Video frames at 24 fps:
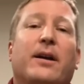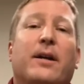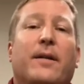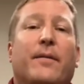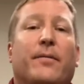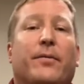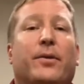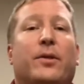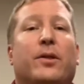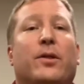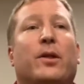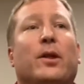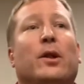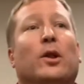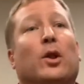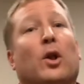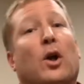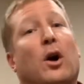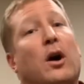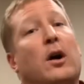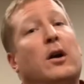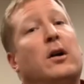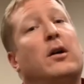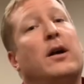the
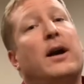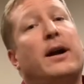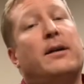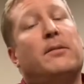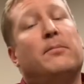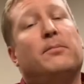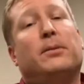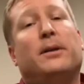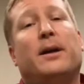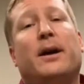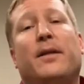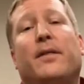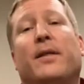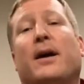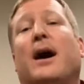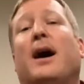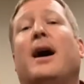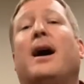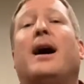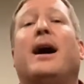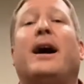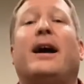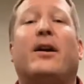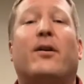longer I can play, the
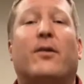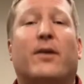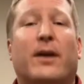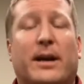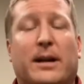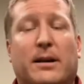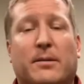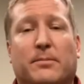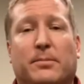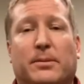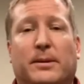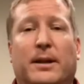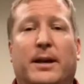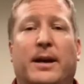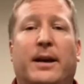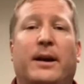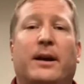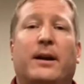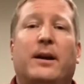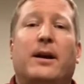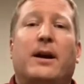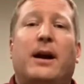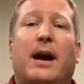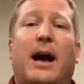higher I can play,
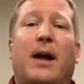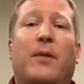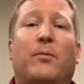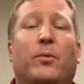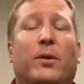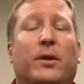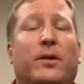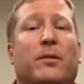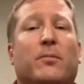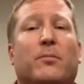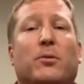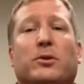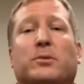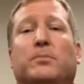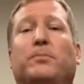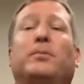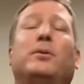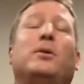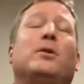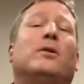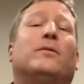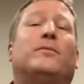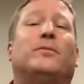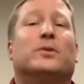and with the most
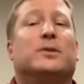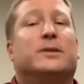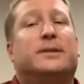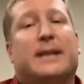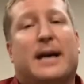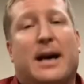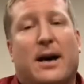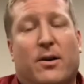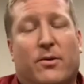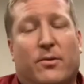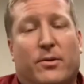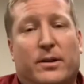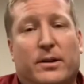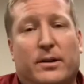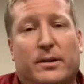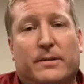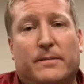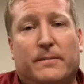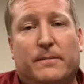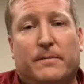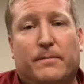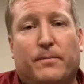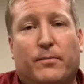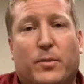beautiful sound.
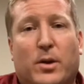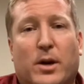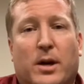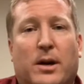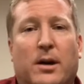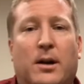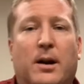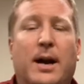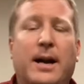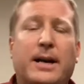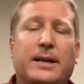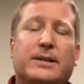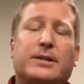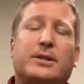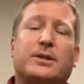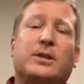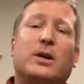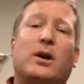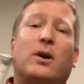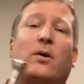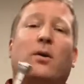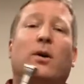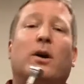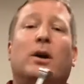All right,
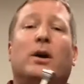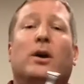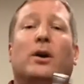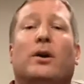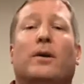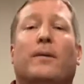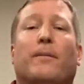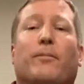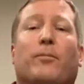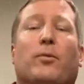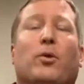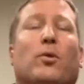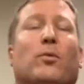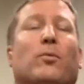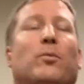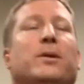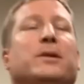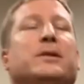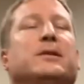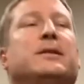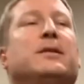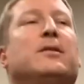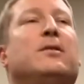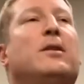so we're
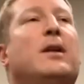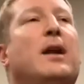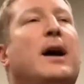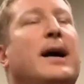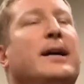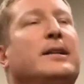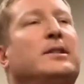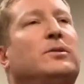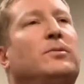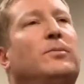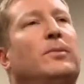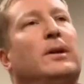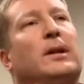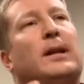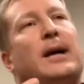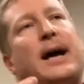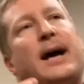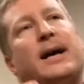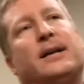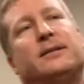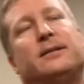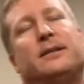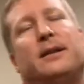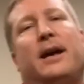nice and
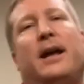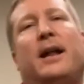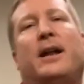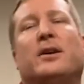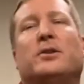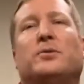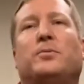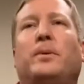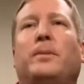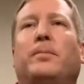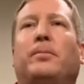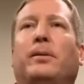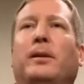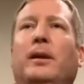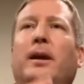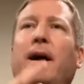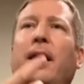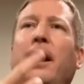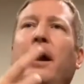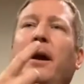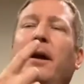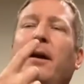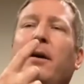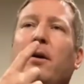relaxed, and as we
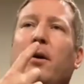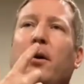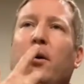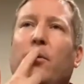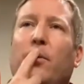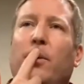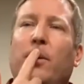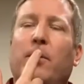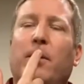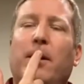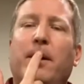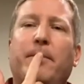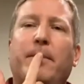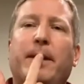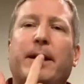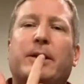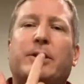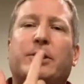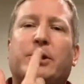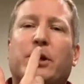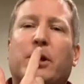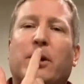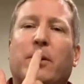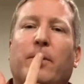play, we want to make
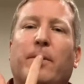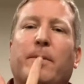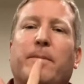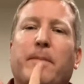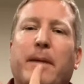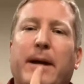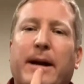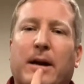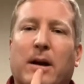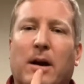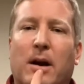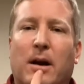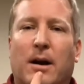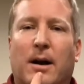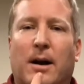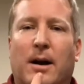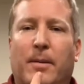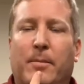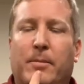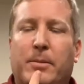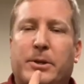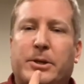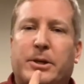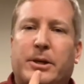sure we make our
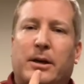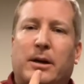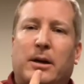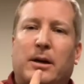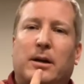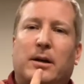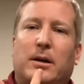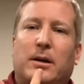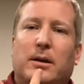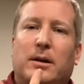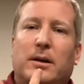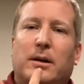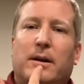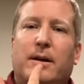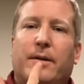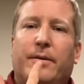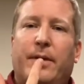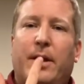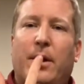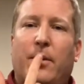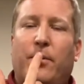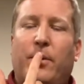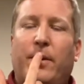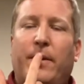embouchure
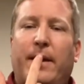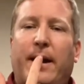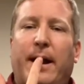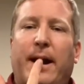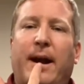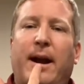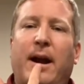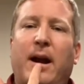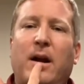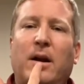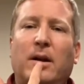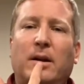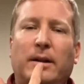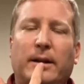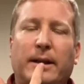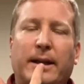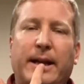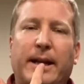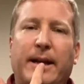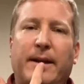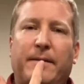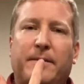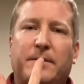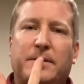that when the air
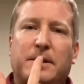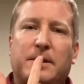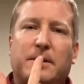leaves